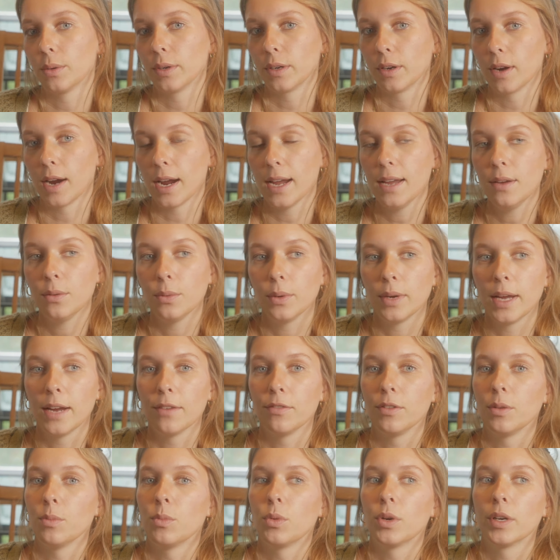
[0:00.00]
regret,
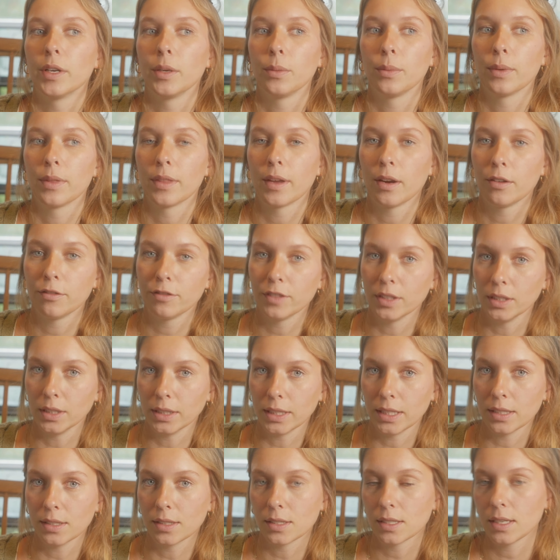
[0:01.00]
every morning without feeling
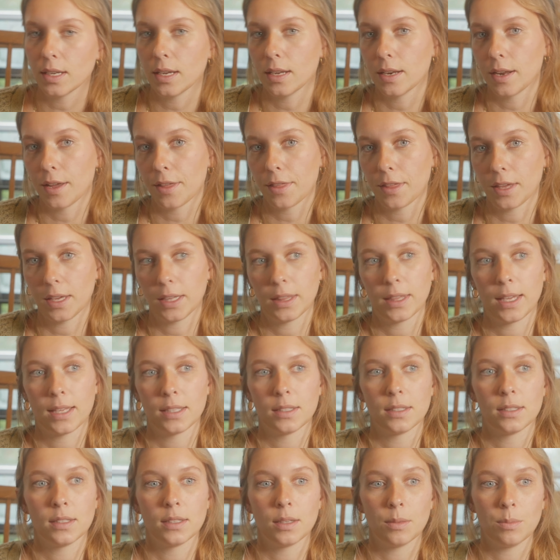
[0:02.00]
guilty. And I think
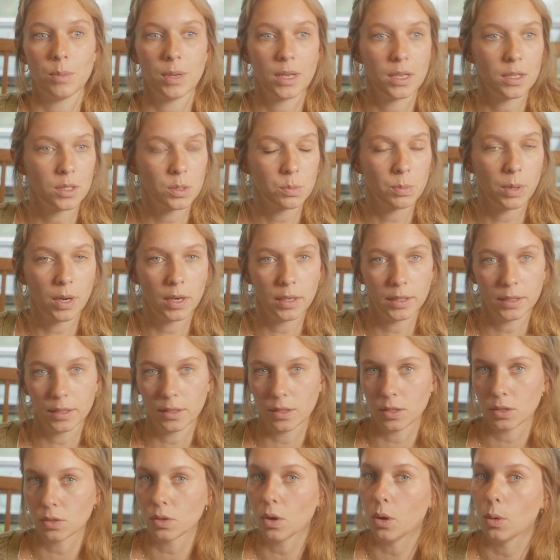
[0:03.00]
that's the biggest part in
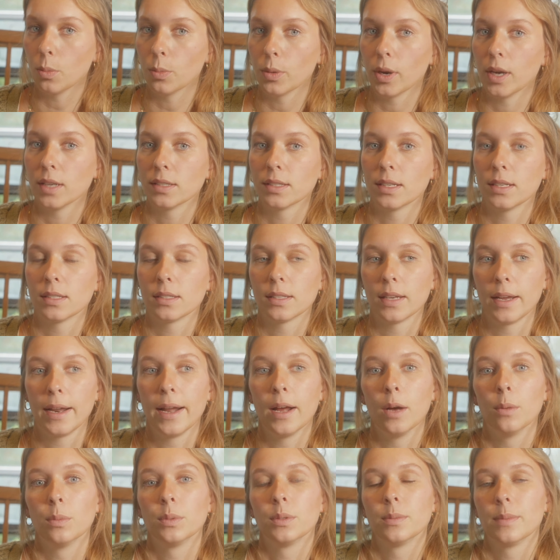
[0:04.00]
this whole process that
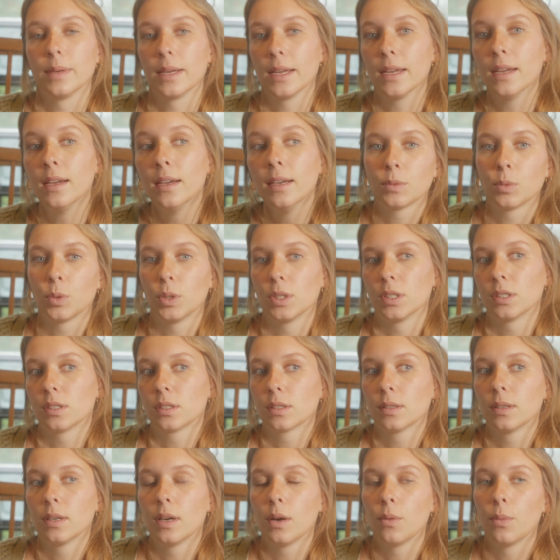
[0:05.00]
helped me was
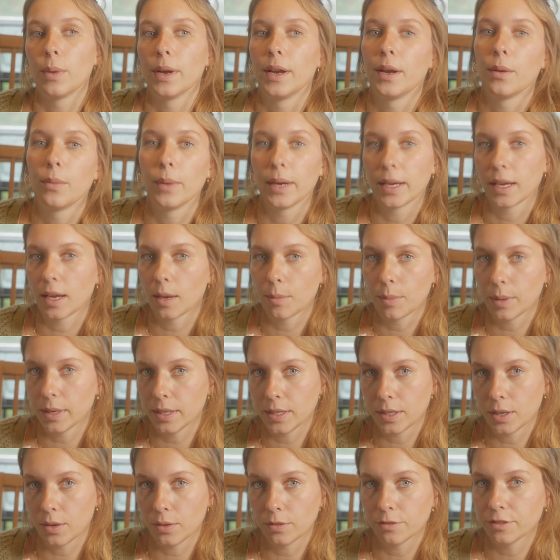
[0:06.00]
when I wake up, I
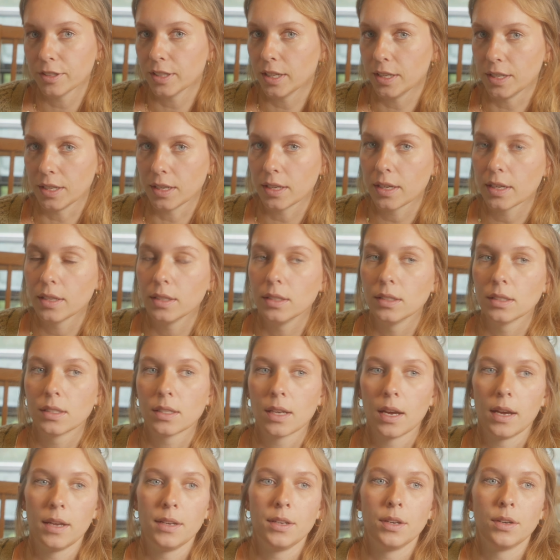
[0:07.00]
don't feel any guilt.
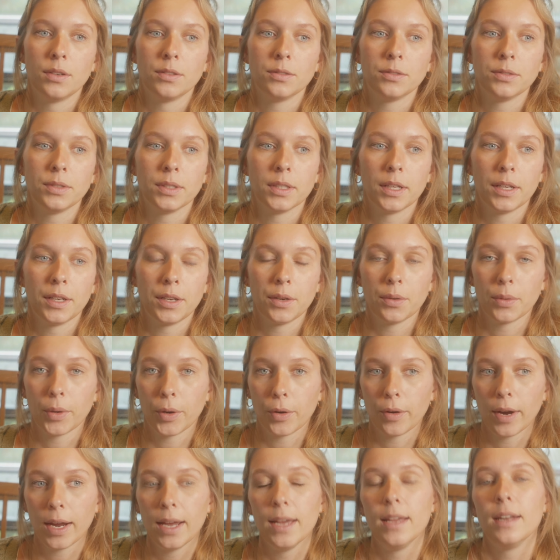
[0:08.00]
I don't feel any
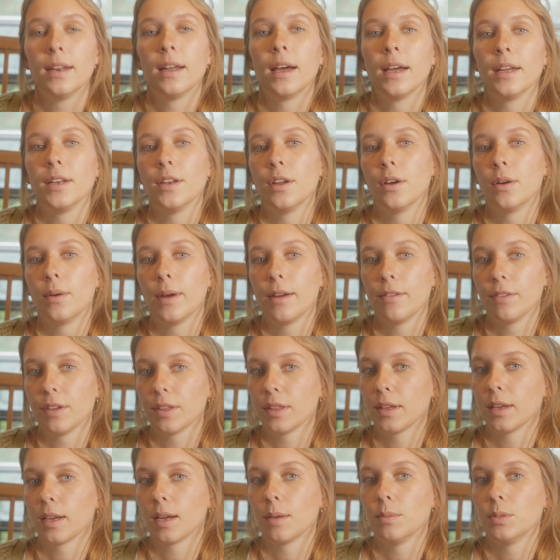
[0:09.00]
regret. I know
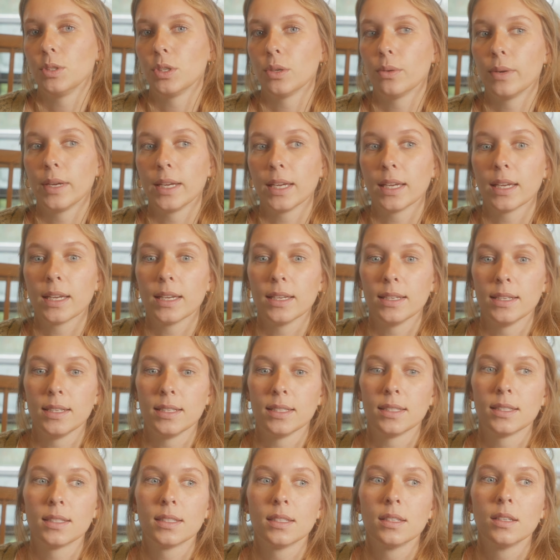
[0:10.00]
everything I'm doing
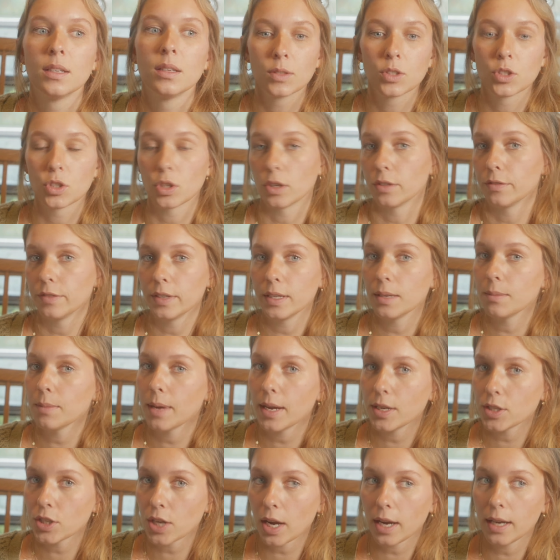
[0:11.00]
is serving
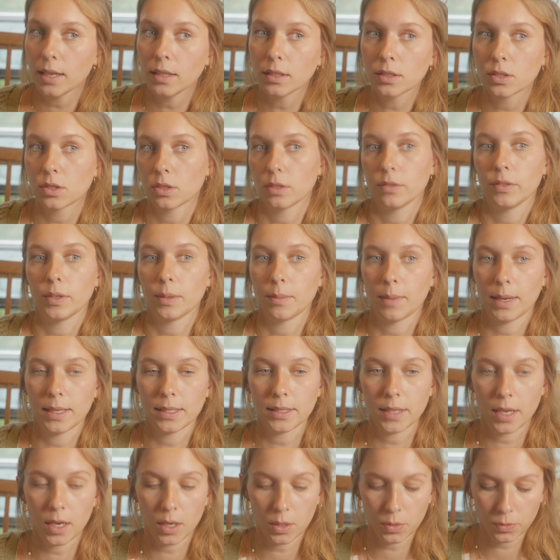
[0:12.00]
my child, serving
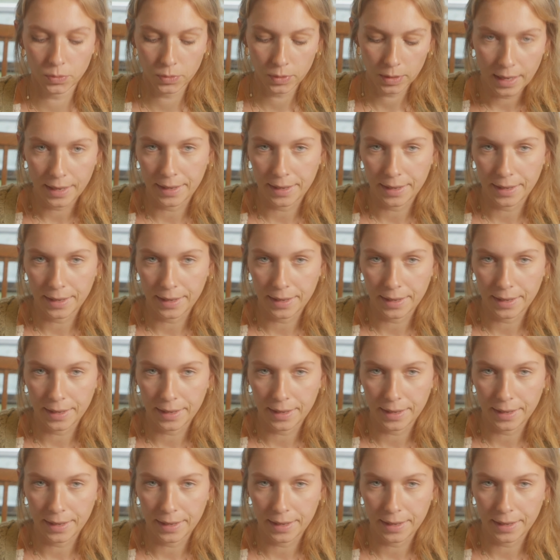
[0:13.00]
myself.